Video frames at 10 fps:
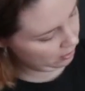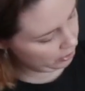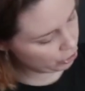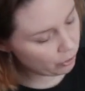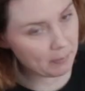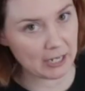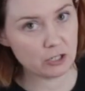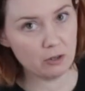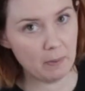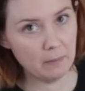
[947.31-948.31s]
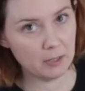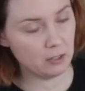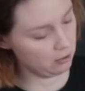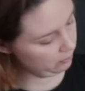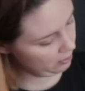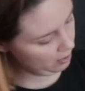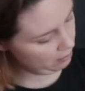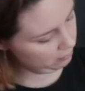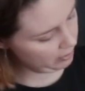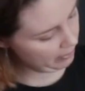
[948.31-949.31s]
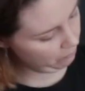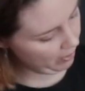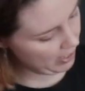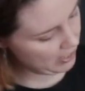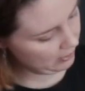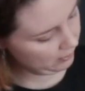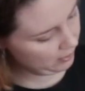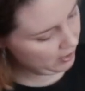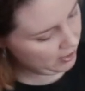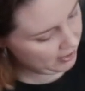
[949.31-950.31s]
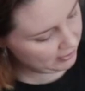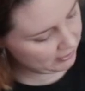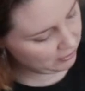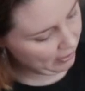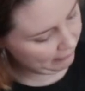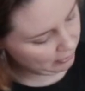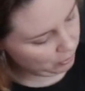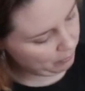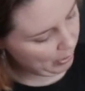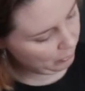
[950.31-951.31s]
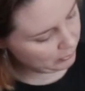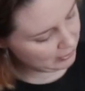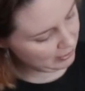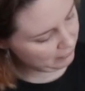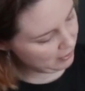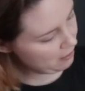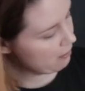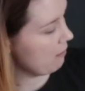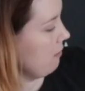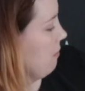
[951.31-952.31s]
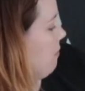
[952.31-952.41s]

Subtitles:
Could you imagine the pumpkin nose though? Like, right? Still have the little bones down there.